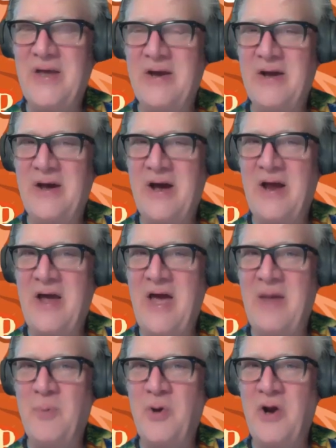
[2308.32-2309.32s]

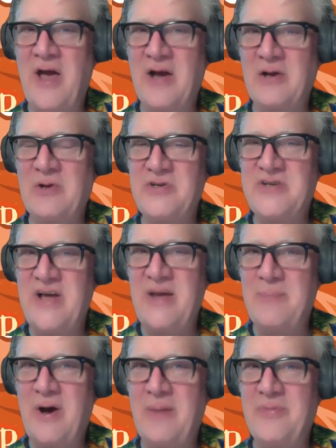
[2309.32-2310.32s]
had put a heckler
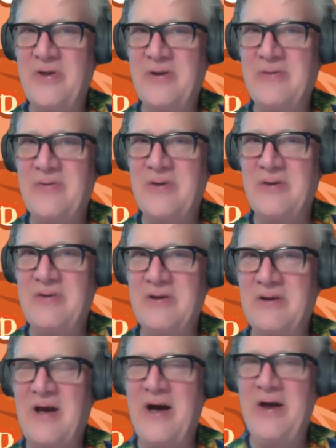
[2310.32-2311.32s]
tape up
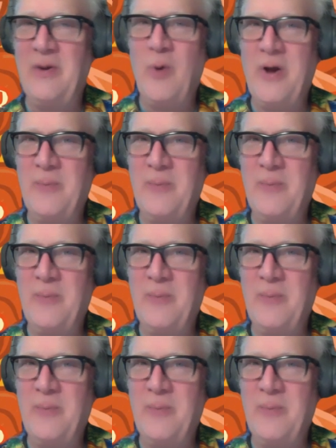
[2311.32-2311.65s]
that kind of went